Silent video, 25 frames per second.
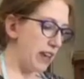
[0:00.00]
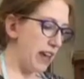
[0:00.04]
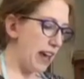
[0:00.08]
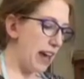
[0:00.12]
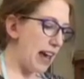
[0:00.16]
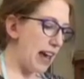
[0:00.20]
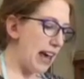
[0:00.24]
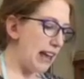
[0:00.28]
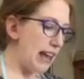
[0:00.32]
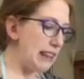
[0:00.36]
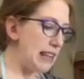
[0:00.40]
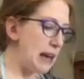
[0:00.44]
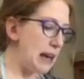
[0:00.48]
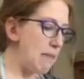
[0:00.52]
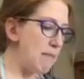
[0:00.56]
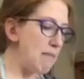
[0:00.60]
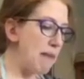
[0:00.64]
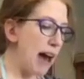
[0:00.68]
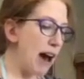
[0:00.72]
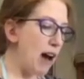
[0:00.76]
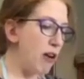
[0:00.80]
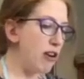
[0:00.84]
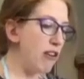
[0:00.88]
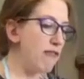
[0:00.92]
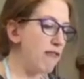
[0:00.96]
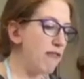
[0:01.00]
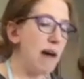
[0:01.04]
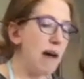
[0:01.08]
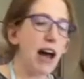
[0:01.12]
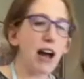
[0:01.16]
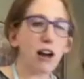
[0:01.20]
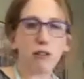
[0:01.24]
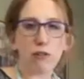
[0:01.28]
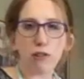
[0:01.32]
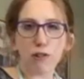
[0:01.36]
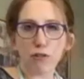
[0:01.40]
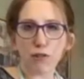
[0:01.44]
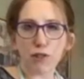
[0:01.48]
And the amount of
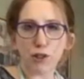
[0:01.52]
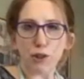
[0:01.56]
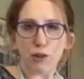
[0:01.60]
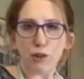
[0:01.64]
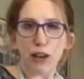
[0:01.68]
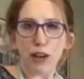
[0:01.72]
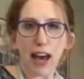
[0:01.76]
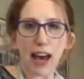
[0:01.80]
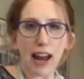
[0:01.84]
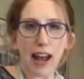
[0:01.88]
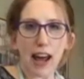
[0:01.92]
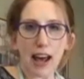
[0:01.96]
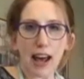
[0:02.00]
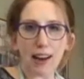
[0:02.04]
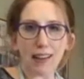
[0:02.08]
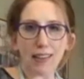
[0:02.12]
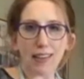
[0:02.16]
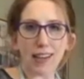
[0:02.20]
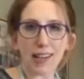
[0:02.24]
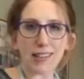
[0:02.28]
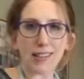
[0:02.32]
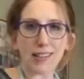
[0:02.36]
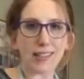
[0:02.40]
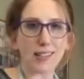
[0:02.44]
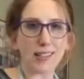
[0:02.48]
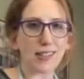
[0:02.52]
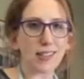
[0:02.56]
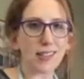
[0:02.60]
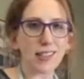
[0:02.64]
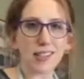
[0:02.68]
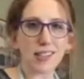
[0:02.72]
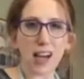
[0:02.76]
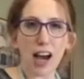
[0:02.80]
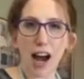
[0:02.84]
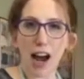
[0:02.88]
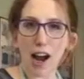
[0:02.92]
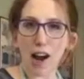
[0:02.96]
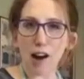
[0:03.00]
macaroons you get out of this is
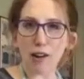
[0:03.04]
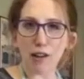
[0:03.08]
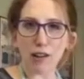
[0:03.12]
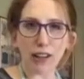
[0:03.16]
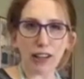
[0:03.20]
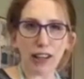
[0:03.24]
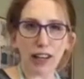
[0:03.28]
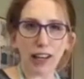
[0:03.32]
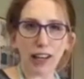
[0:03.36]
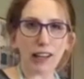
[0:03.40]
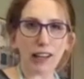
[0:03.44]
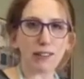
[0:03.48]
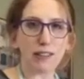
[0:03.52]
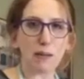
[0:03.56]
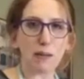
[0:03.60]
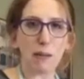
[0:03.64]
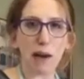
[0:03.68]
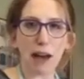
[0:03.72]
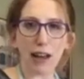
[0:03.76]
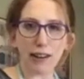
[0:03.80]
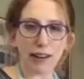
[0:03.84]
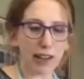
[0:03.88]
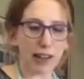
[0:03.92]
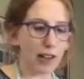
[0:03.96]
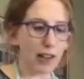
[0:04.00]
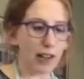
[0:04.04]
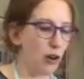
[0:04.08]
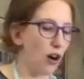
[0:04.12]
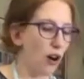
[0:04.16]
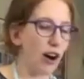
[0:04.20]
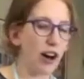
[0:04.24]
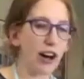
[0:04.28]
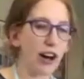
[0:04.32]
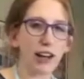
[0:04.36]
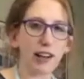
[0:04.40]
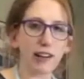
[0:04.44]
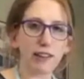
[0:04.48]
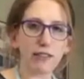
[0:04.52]
entirely dependent
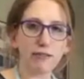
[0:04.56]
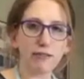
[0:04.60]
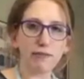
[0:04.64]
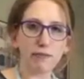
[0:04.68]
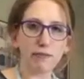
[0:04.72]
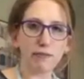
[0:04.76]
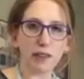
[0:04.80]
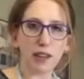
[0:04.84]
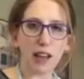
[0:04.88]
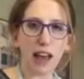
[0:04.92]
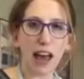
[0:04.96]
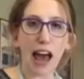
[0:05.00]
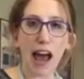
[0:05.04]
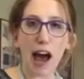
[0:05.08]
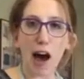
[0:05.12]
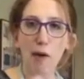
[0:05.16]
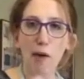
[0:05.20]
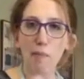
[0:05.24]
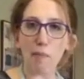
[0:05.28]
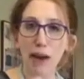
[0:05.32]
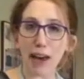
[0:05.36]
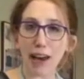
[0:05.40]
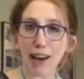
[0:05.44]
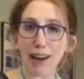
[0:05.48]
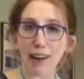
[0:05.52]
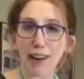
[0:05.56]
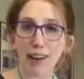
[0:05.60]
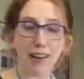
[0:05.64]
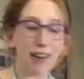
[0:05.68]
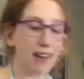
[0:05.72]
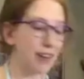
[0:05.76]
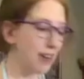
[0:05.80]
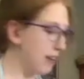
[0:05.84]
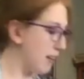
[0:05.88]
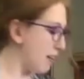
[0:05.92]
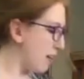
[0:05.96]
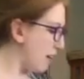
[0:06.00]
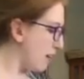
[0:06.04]
on how big
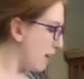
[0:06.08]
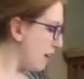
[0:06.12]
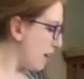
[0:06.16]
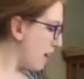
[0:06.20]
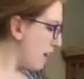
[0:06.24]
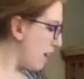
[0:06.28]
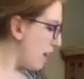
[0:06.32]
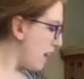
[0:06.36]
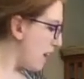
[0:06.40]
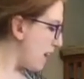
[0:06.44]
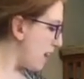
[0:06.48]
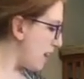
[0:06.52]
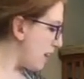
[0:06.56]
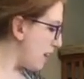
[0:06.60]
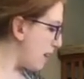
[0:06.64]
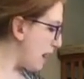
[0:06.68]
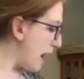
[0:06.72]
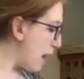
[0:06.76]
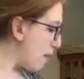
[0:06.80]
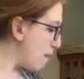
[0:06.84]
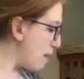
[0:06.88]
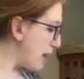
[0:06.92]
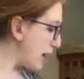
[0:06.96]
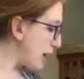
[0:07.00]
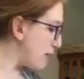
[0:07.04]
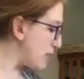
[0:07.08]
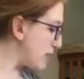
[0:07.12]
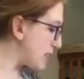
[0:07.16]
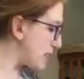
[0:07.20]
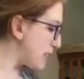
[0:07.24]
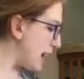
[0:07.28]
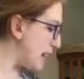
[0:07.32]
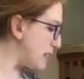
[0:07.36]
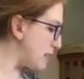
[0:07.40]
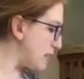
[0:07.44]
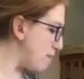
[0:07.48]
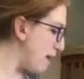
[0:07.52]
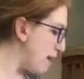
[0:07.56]
you
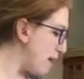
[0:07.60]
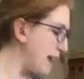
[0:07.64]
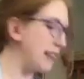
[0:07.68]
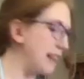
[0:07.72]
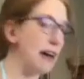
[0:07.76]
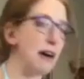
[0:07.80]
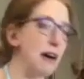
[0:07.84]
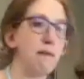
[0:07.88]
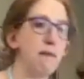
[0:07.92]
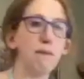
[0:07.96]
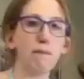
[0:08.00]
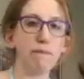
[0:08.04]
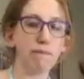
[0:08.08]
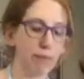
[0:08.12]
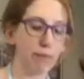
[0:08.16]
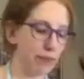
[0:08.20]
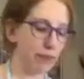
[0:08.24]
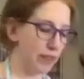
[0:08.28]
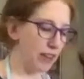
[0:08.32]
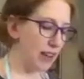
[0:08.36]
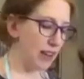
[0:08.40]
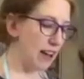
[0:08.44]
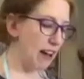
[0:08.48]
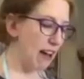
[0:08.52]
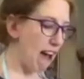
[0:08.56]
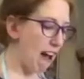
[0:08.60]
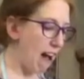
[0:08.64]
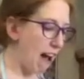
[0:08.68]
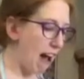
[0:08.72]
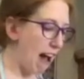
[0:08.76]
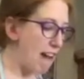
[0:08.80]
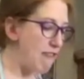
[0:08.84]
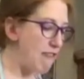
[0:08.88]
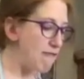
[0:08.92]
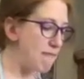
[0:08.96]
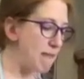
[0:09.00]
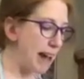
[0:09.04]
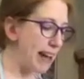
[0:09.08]
decide to make them.
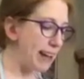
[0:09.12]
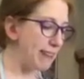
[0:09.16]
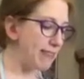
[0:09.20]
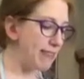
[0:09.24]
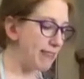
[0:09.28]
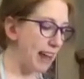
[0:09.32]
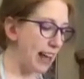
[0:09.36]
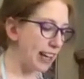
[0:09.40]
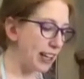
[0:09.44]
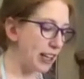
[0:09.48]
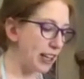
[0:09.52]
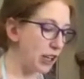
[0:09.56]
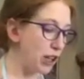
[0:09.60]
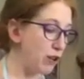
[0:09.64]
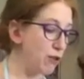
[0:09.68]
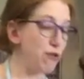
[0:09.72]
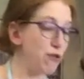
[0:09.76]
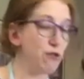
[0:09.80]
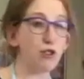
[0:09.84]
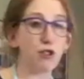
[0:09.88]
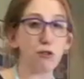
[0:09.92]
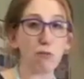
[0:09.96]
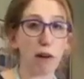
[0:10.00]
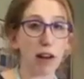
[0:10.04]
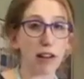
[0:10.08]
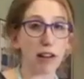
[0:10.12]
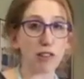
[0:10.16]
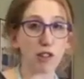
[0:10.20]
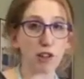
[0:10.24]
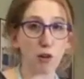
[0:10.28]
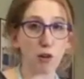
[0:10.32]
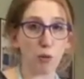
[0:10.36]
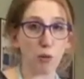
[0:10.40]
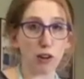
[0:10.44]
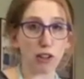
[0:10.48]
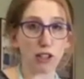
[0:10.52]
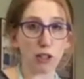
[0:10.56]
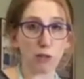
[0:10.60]
I've made like huge
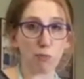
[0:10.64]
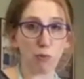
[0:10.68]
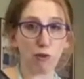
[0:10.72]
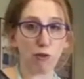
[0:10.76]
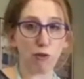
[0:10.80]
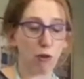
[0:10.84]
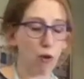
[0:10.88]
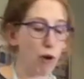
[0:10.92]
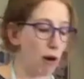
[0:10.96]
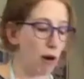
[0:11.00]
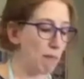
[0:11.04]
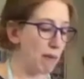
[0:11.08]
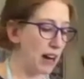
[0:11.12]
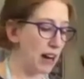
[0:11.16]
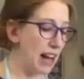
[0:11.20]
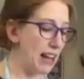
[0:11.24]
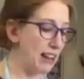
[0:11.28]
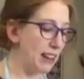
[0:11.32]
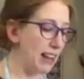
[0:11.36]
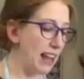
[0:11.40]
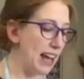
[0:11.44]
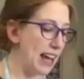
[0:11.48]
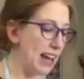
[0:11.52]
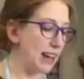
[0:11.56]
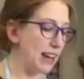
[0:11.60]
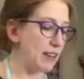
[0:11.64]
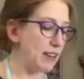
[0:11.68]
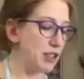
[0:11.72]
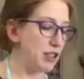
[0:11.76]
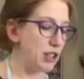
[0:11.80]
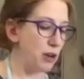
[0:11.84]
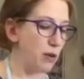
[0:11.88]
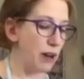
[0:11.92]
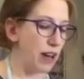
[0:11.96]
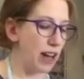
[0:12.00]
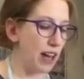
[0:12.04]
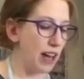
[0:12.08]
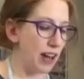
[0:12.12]
monster ones before, but I like
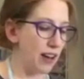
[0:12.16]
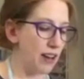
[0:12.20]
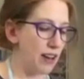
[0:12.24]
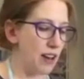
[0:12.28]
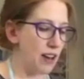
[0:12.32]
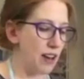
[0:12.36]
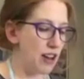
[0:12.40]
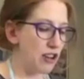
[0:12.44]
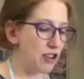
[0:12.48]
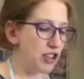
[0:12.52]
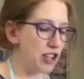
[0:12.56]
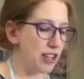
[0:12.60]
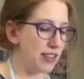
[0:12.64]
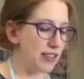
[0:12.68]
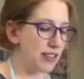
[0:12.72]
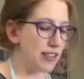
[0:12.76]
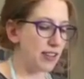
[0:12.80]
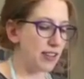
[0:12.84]
doing just